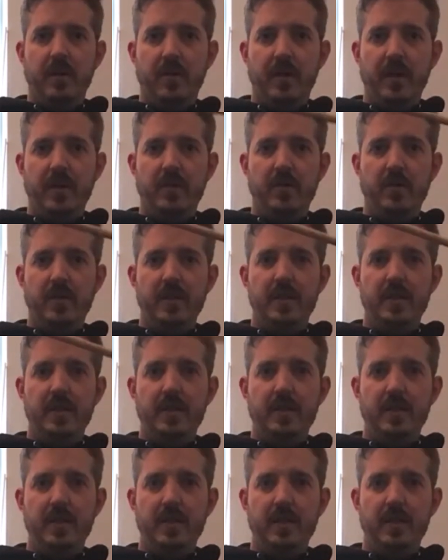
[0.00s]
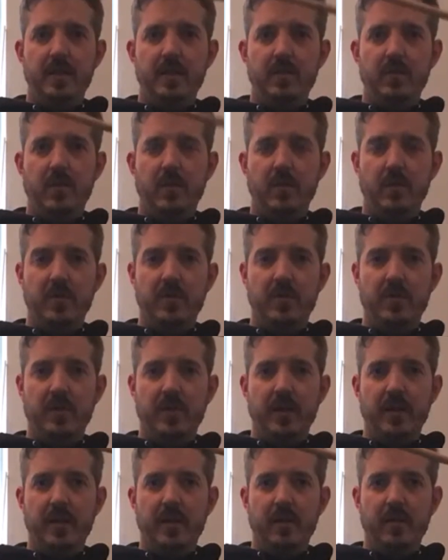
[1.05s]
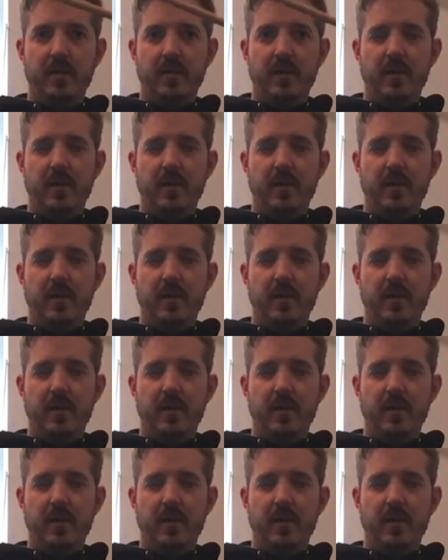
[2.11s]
Okay, so this is what we're doing here.